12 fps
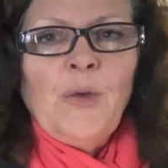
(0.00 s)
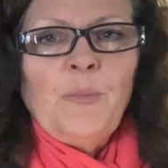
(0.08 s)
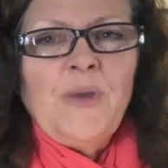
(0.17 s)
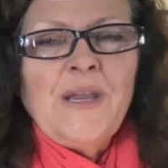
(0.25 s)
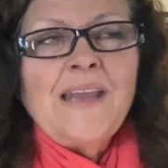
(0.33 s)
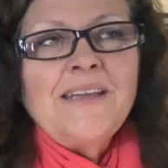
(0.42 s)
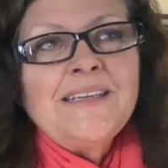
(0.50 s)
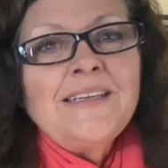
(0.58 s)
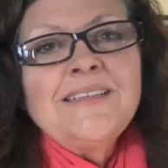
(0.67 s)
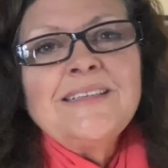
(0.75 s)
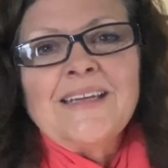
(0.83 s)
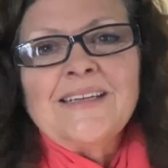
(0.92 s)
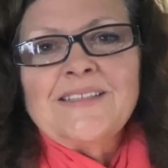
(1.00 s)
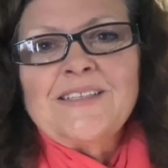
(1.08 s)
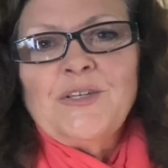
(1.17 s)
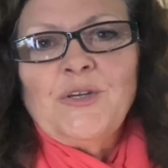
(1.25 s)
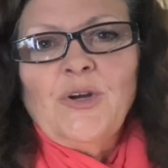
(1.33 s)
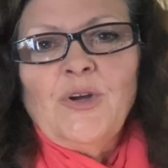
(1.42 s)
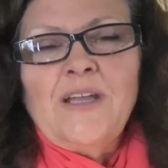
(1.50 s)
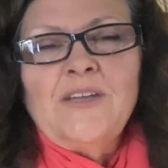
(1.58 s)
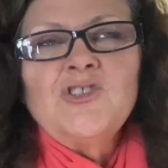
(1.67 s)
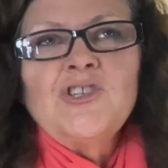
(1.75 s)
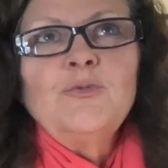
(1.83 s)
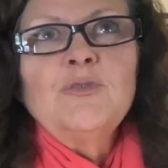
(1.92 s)
But I did text her,
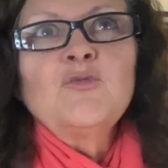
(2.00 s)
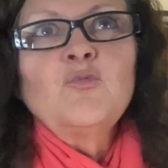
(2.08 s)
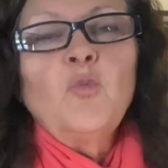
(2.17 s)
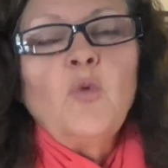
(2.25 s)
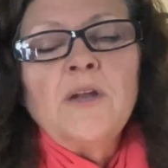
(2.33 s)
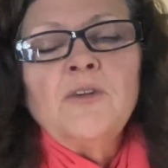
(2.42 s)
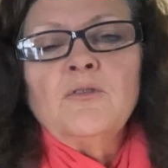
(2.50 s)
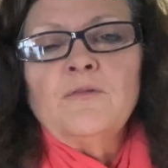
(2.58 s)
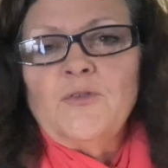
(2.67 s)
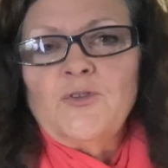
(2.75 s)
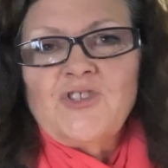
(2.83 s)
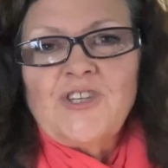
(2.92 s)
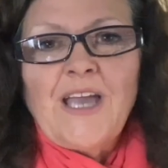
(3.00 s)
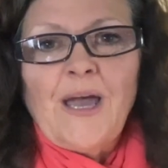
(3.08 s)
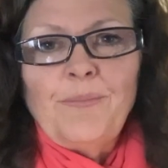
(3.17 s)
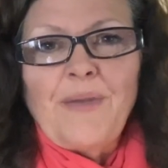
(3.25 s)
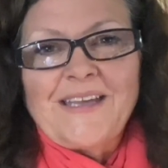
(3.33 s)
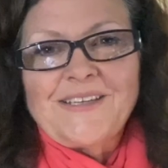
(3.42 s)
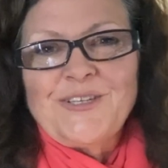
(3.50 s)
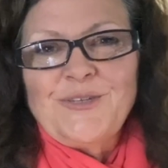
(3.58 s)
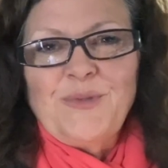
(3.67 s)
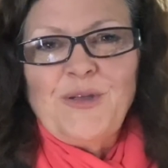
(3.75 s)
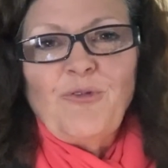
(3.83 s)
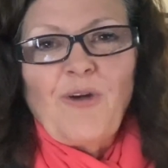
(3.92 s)
and she was wonderful. She got back to
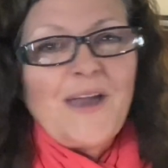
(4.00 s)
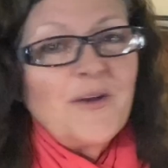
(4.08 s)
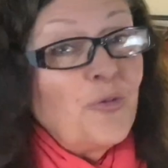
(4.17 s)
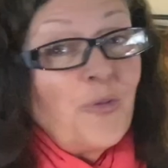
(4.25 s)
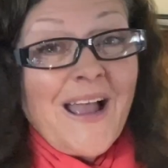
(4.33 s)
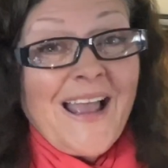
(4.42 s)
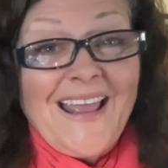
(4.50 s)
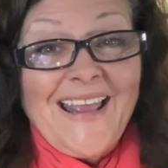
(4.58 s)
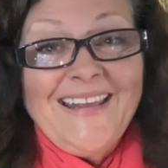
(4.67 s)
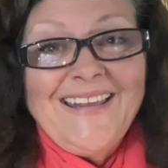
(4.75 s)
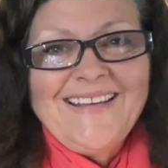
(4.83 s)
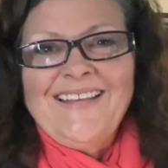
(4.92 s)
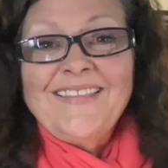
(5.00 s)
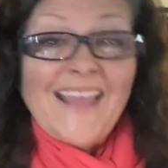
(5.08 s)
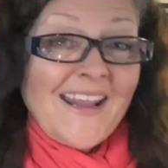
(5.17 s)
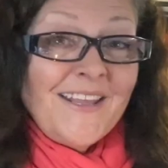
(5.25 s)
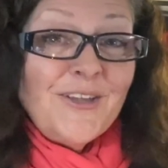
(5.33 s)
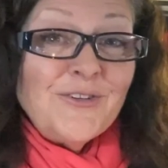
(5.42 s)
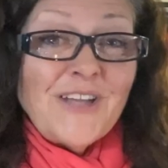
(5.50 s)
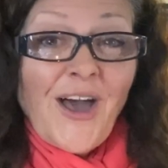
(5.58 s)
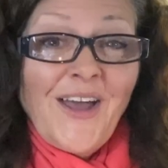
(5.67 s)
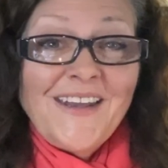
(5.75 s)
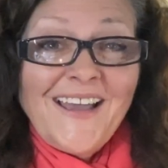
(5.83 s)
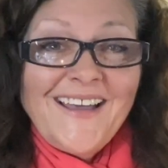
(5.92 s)
me right away. Thank you,
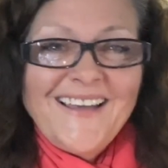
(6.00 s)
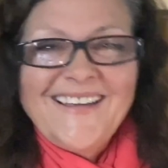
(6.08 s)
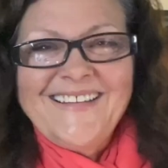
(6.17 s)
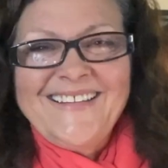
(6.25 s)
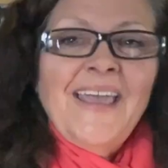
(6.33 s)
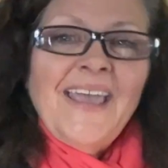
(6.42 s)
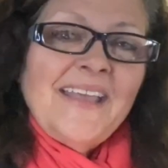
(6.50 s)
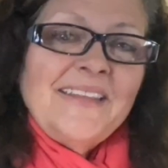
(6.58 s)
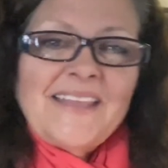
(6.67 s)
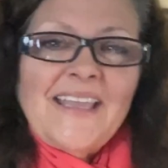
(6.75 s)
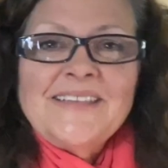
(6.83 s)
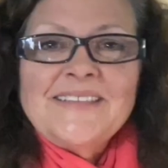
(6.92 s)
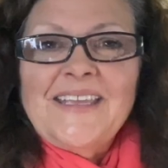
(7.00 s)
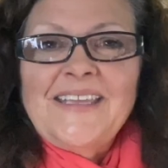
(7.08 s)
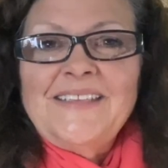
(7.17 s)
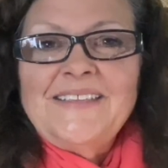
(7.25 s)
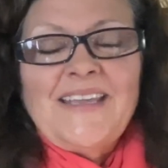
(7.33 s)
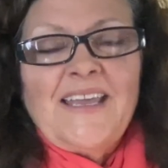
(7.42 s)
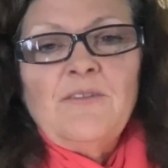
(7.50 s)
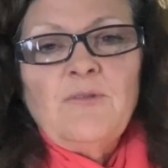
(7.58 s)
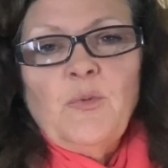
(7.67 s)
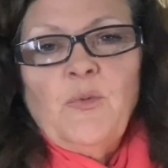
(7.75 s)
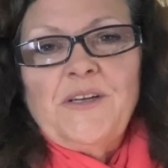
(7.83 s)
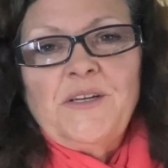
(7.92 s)
Donna. And thanks again to
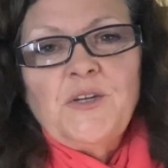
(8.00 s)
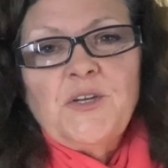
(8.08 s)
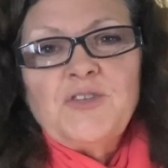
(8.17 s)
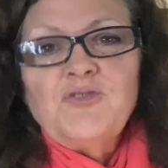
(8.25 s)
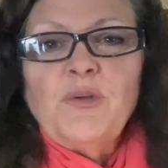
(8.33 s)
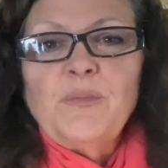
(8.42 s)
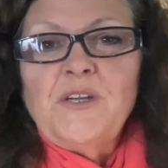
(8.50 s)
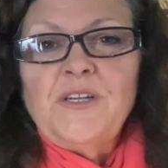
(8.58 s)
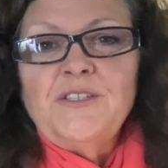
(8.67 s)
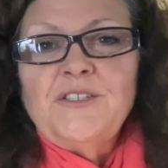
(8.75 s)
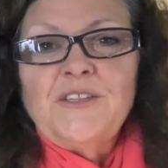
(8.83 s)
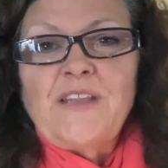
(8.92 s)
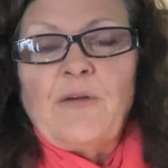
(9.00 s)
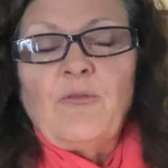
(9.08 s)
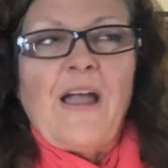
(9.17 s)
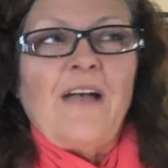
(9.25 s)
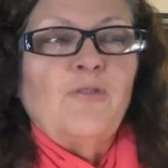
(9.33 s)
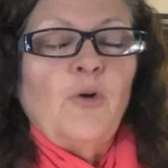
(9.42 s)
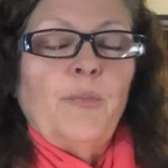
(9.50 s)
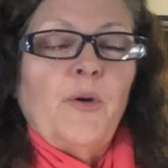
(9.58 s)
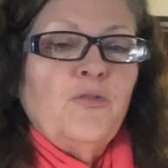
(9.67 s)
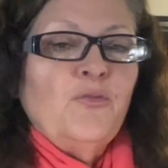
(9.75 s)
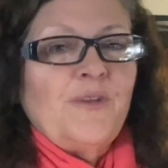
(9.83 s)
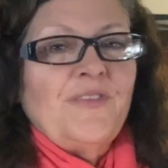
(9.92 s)
everyone who contributed to that raffle,
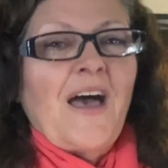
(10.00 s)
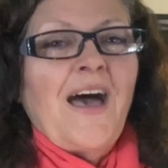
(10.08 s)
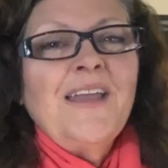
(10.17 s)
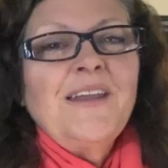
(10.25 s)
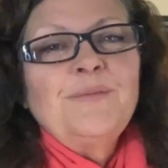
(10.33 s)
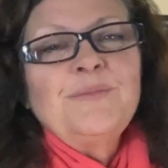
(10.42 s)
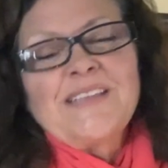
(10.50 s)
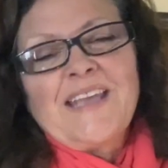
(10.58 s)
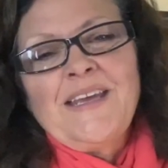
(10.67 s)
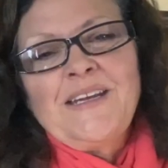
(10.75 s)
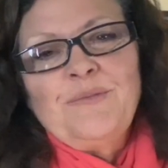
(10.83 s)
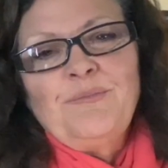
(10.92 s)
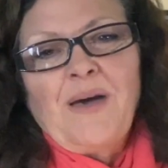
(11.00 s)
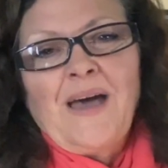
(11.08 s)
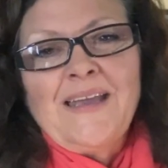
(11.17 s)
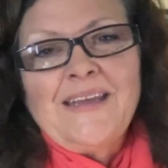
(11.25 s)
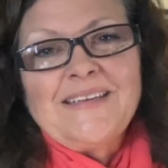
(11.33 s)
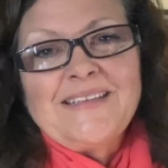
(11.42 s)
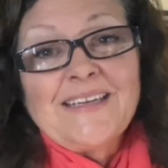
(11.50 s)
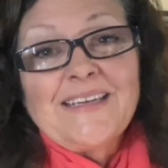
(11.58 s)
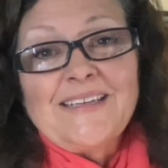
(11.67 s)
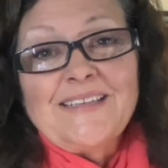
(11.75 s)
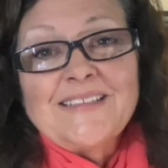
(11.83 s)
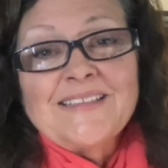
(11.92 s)
both with items and in buying
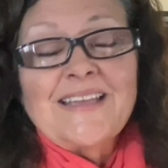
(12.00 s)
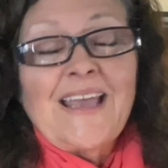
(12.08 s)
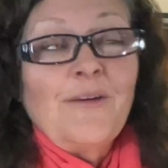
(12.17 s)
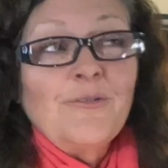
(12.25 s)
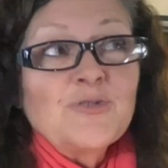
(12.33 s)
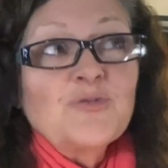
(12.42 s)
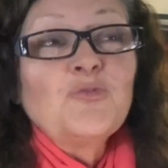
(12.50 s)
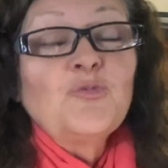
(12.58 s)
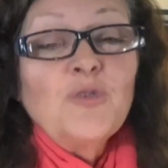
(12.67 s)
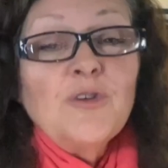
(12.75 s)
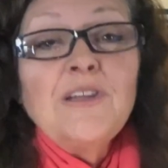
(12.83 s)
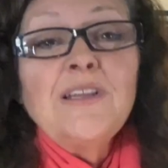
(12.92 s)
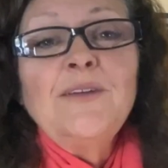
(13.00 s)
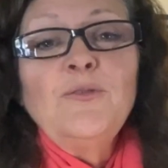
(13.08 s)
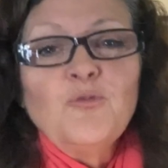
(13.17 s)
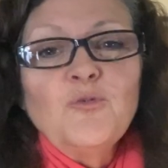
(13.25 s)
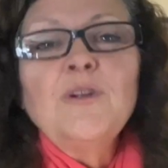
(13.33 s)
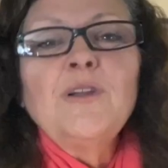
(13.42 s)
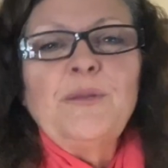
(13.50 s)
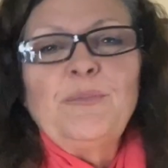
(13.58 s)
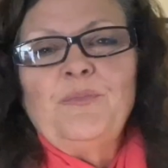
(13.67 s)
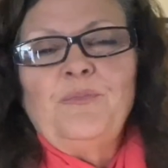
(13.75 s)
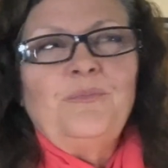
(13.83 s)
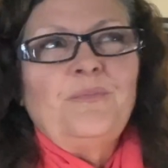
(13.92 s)
tickets. I was really, really
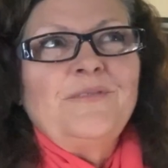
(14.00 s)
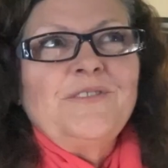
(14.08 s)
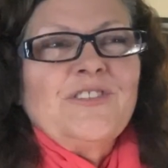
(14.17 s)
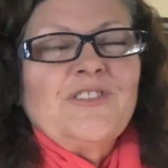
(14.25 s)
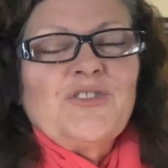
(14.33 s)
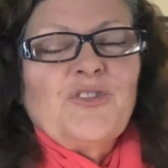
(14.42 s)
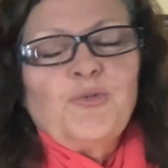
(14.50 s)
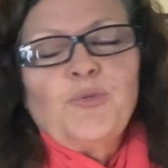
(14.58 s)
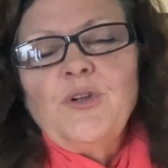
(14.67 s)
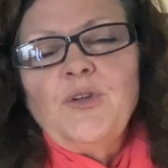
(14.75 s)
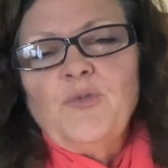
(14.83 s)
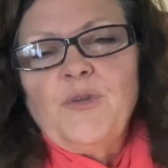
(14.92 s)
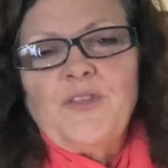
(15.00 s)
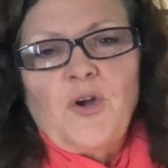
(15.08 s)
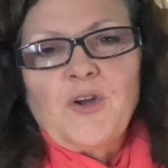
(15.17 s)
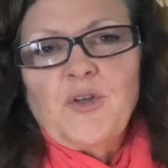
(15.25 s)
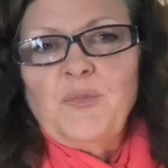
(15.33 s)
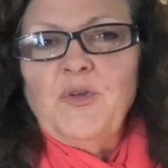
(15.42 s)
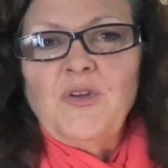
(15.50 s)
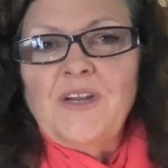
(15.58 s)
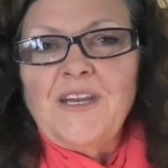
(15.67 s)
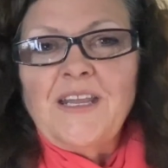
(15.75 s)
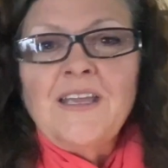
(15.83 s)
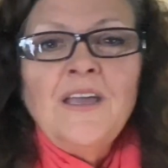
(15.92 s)
just thrilled with our
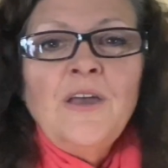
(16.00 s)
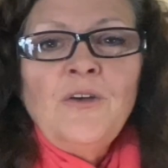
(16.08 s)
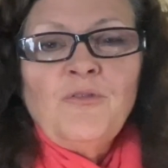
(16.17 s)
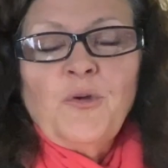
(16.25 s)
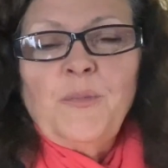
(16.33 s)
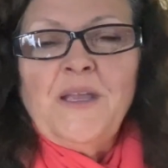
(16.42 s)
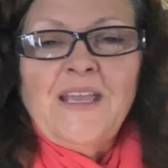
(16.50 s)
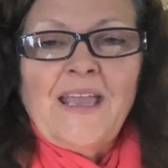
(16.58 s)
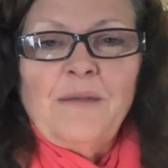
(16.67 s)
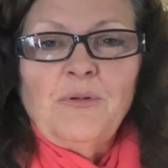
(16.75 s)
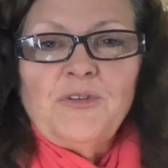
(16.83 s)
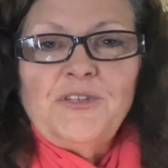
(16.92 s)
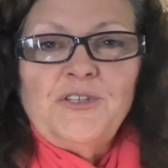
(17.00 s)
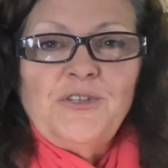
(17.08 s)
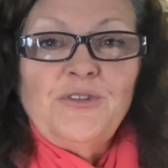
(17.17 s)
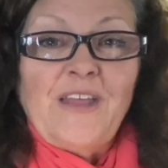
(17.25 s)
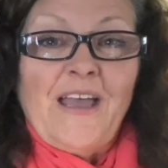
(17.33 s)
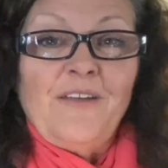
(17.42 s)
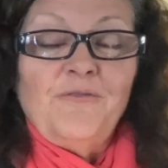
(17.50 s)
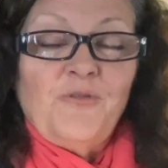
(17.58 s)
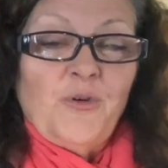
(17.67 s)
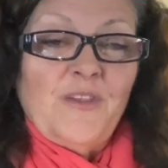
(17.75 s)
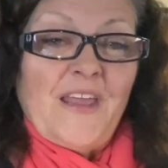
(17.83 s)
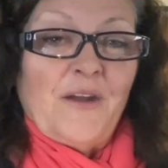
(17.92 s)
community for being able to do that
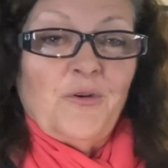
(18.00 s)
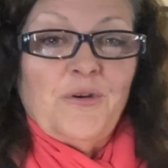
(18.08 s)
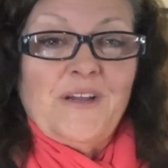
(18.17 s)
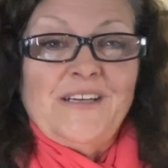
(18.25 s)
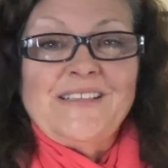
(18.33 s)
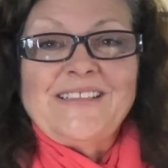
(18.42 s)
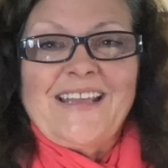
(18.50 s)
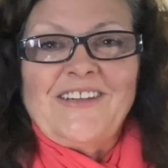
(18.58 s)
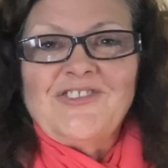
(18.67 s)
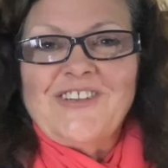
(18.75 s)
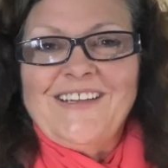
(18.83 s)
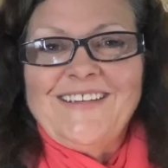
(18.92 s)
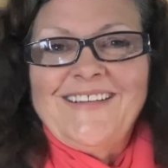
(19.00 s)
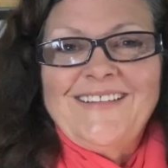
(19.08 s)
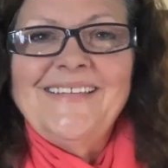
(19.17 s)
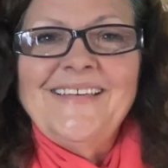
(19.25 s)
for that organization.